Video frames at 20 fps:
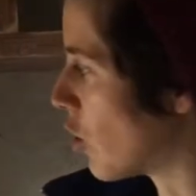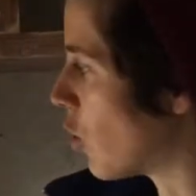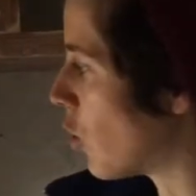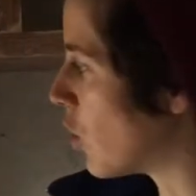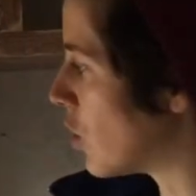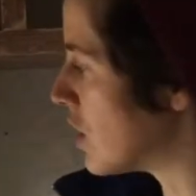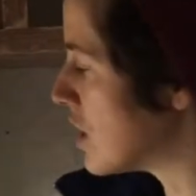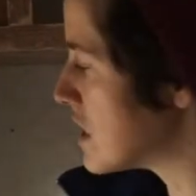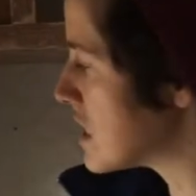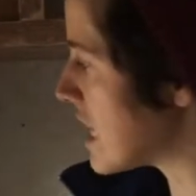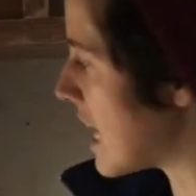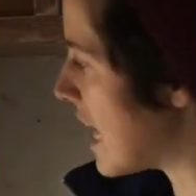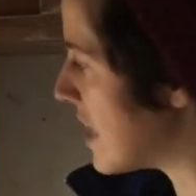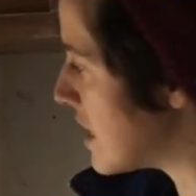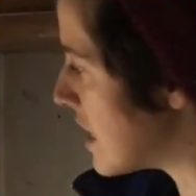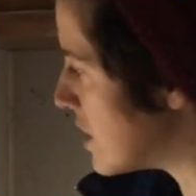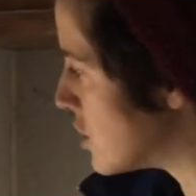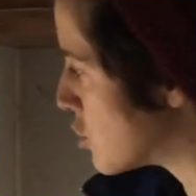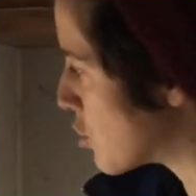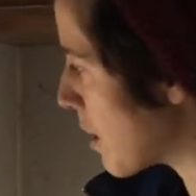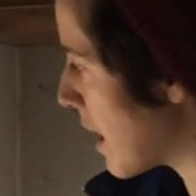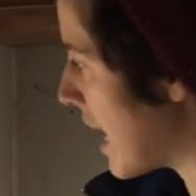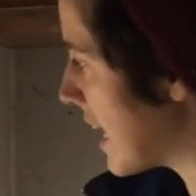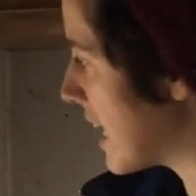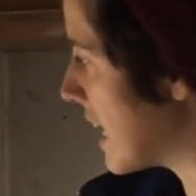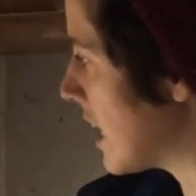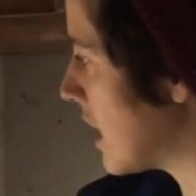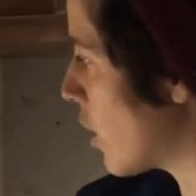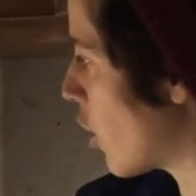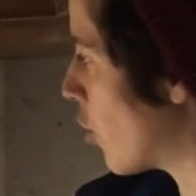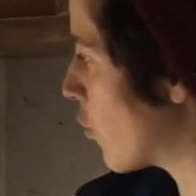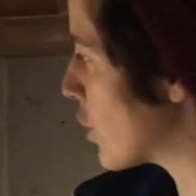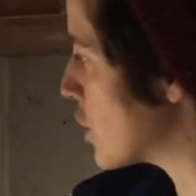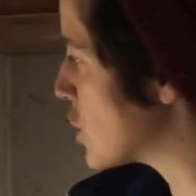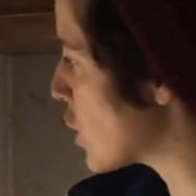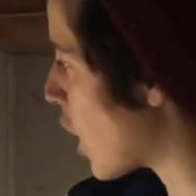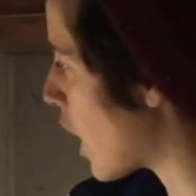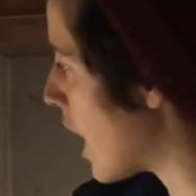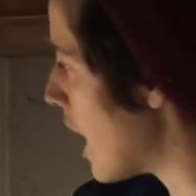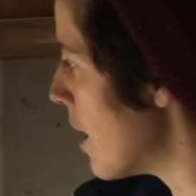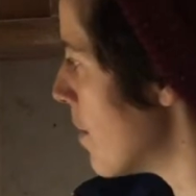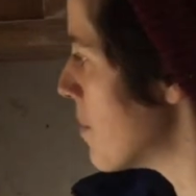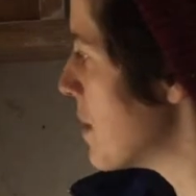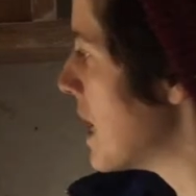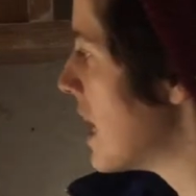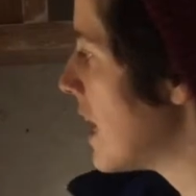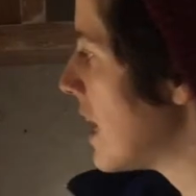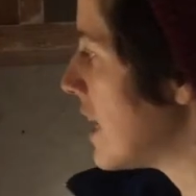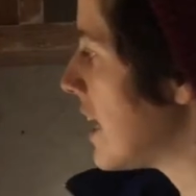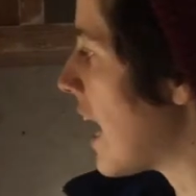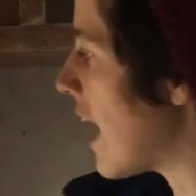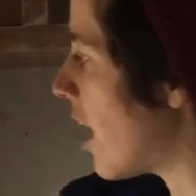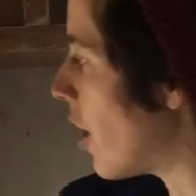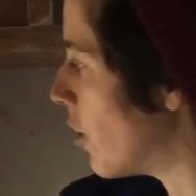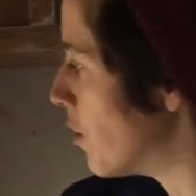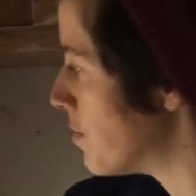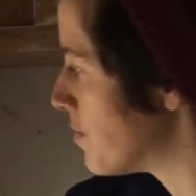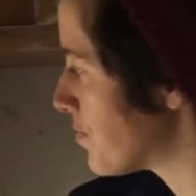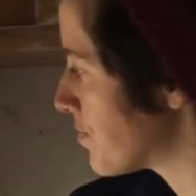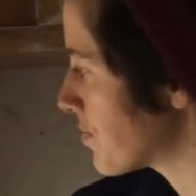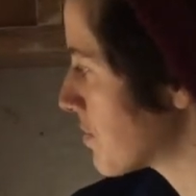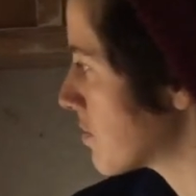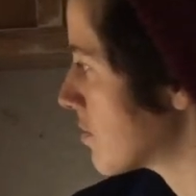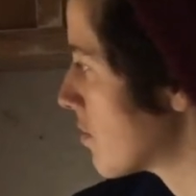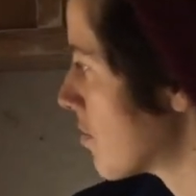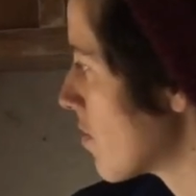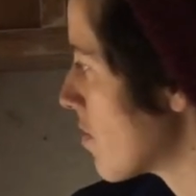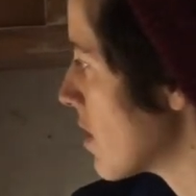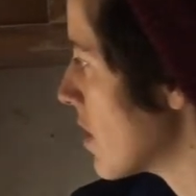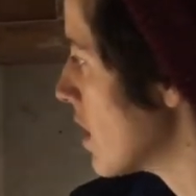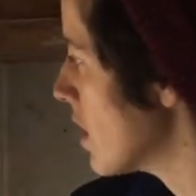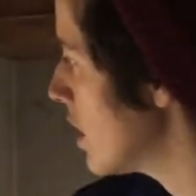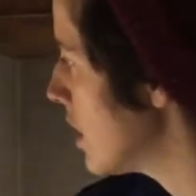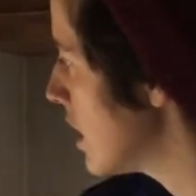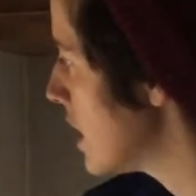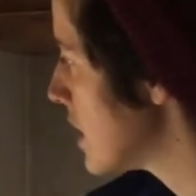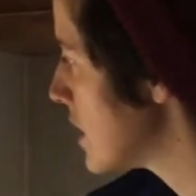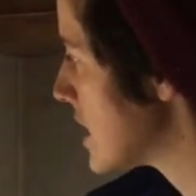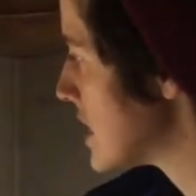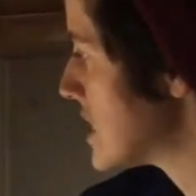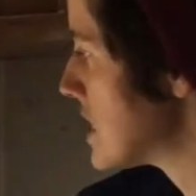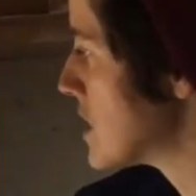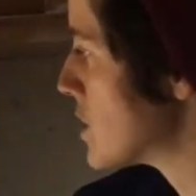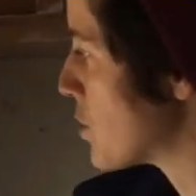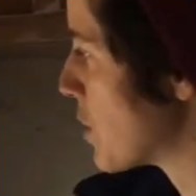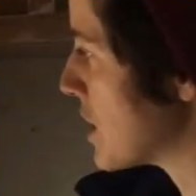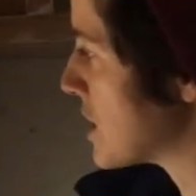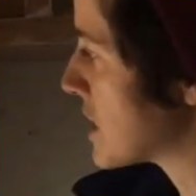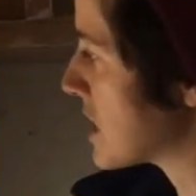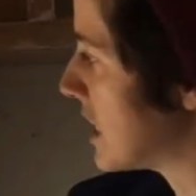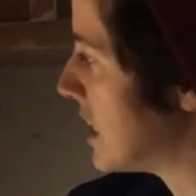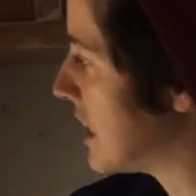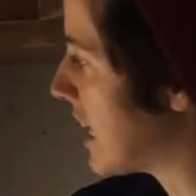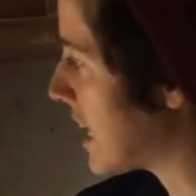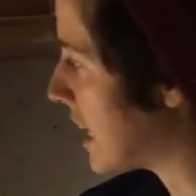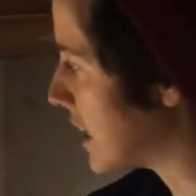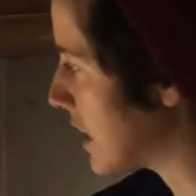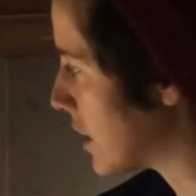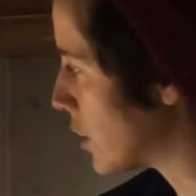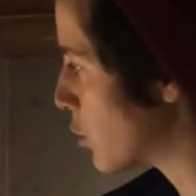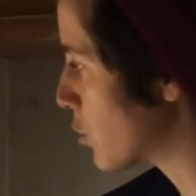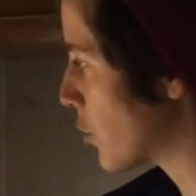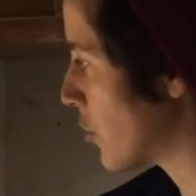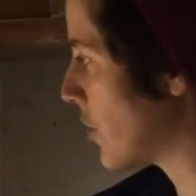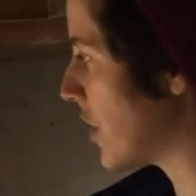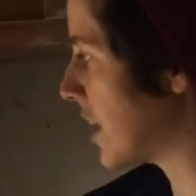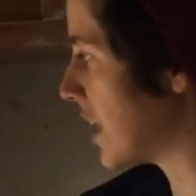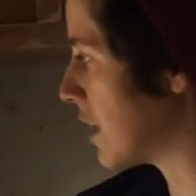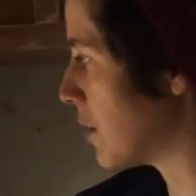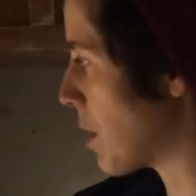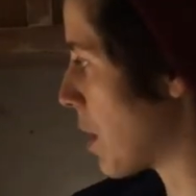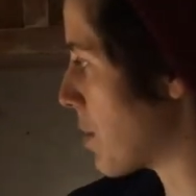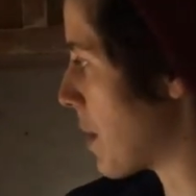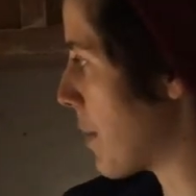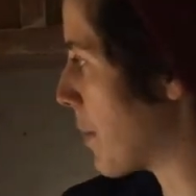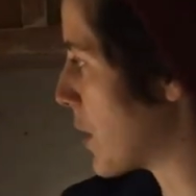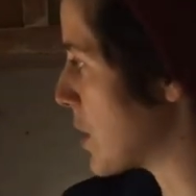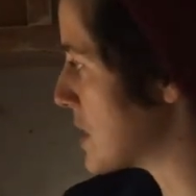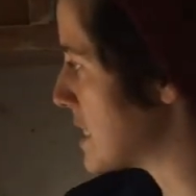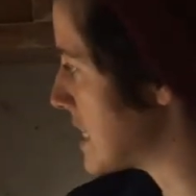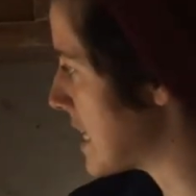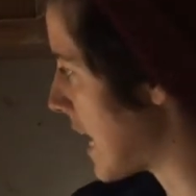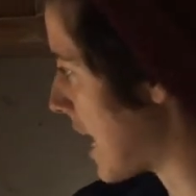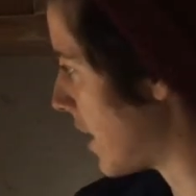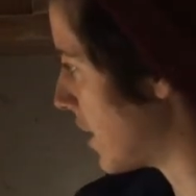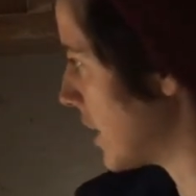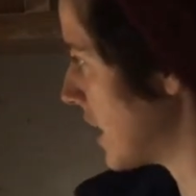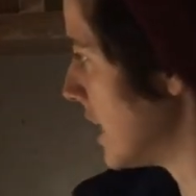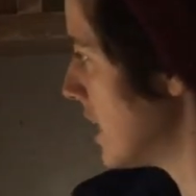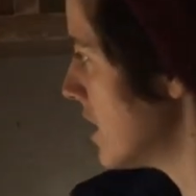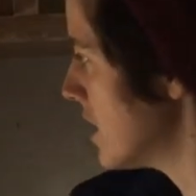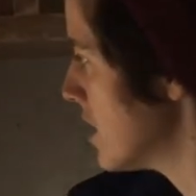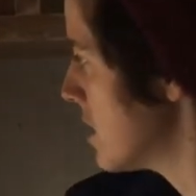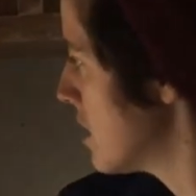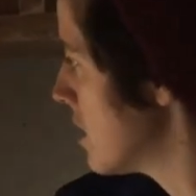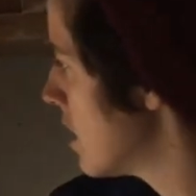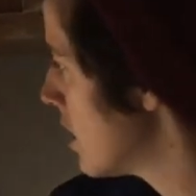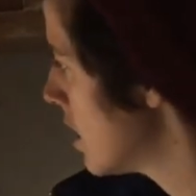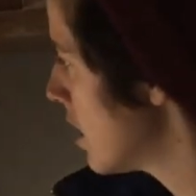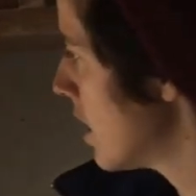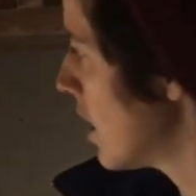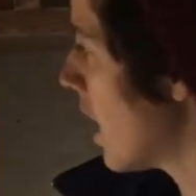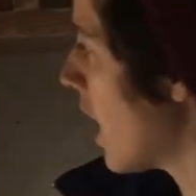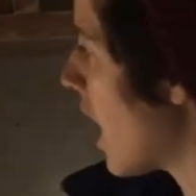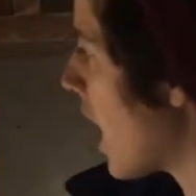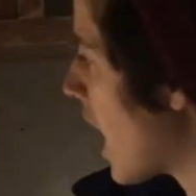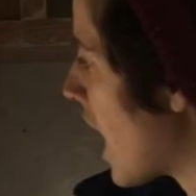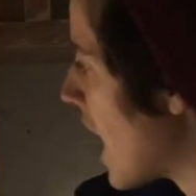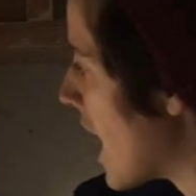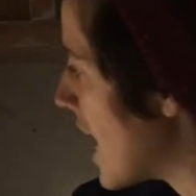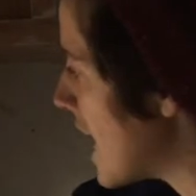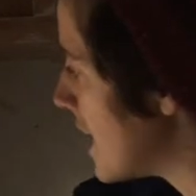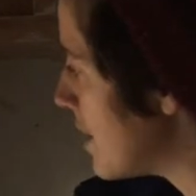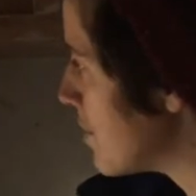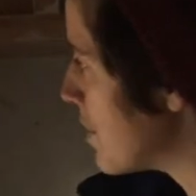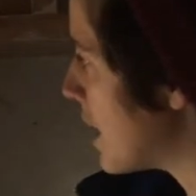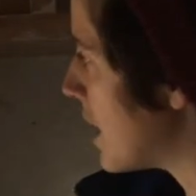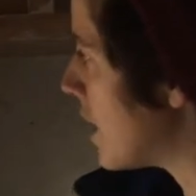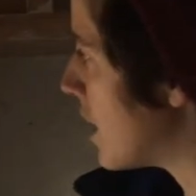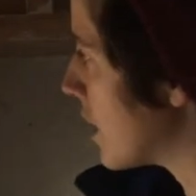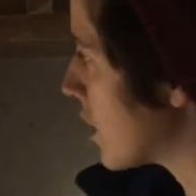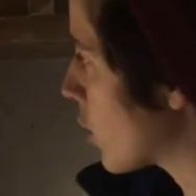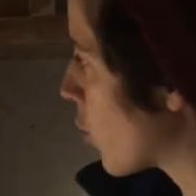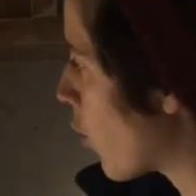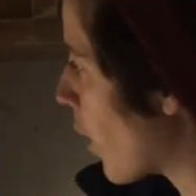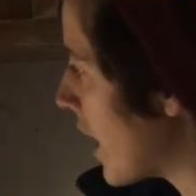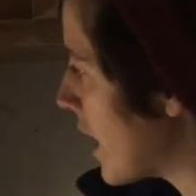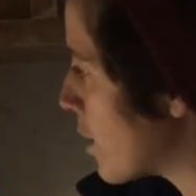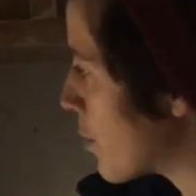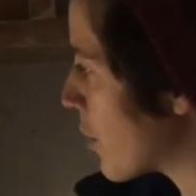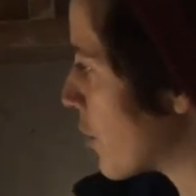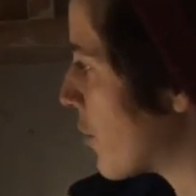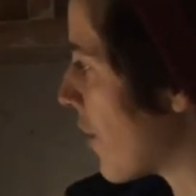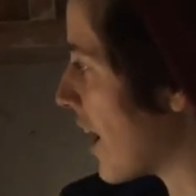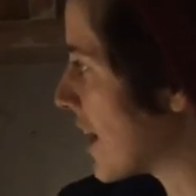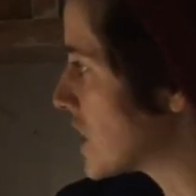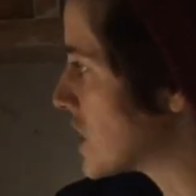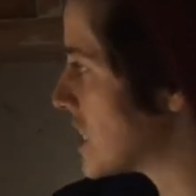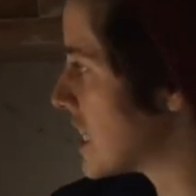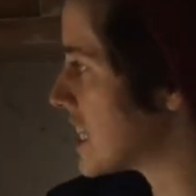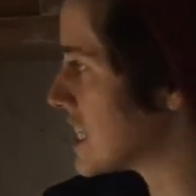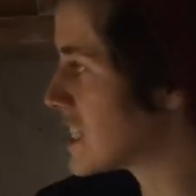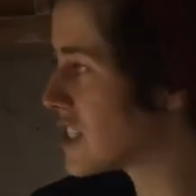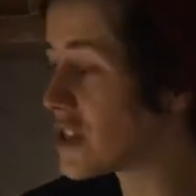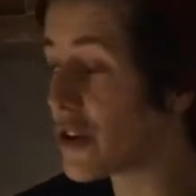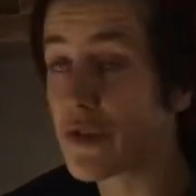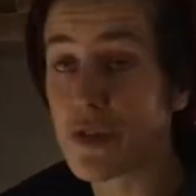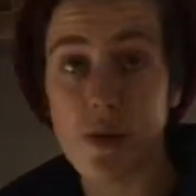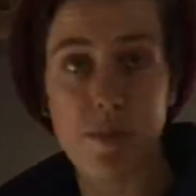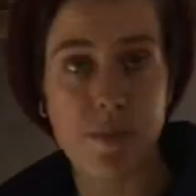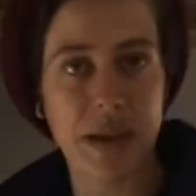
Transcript: holes and then dragging it over top. Now, this is where it's going to get a little revealing about my personality. I'm quite a perfectionist, so for